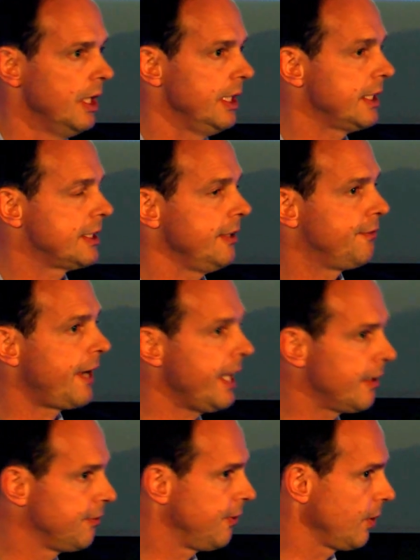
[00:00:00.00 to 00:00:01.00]
Let's say
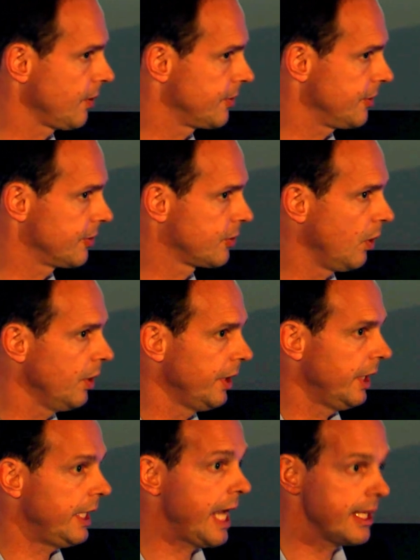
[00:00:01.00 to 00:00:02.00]
Firefox is calling
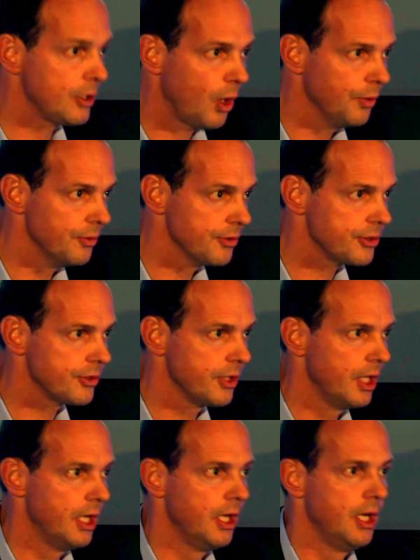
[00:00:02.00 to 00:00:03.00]
it add-ons,
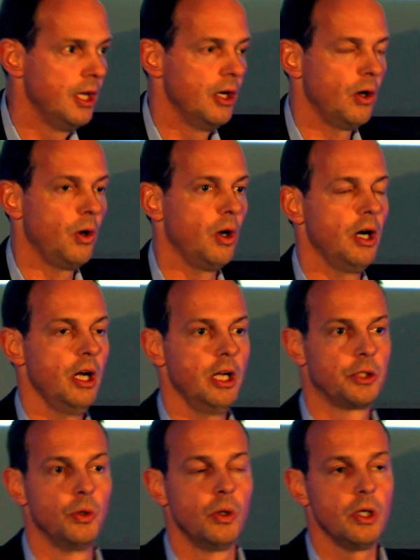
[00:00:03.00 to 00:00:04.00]
or
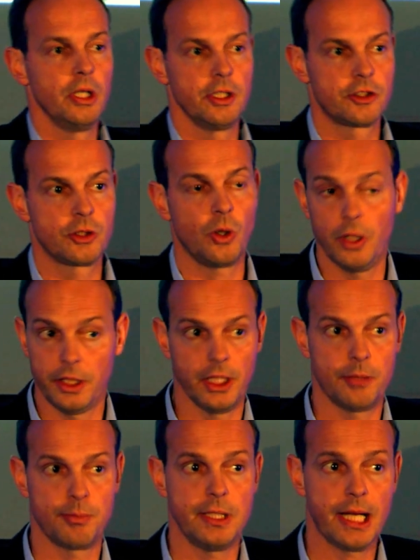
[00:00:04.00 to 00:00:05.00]
Google is calling
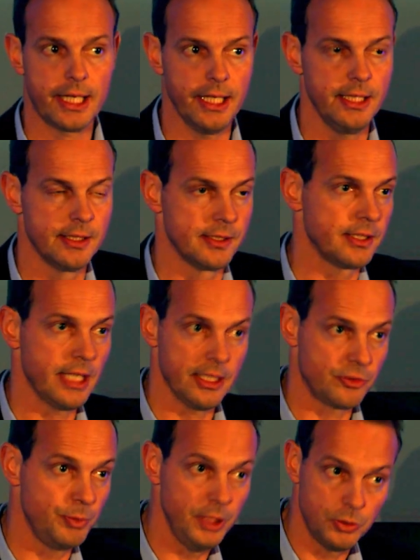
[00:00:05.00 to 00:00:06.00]
it plugins,
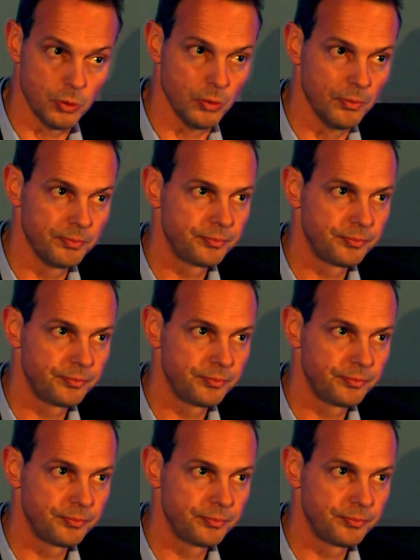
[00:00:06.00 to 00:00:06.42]
as we do.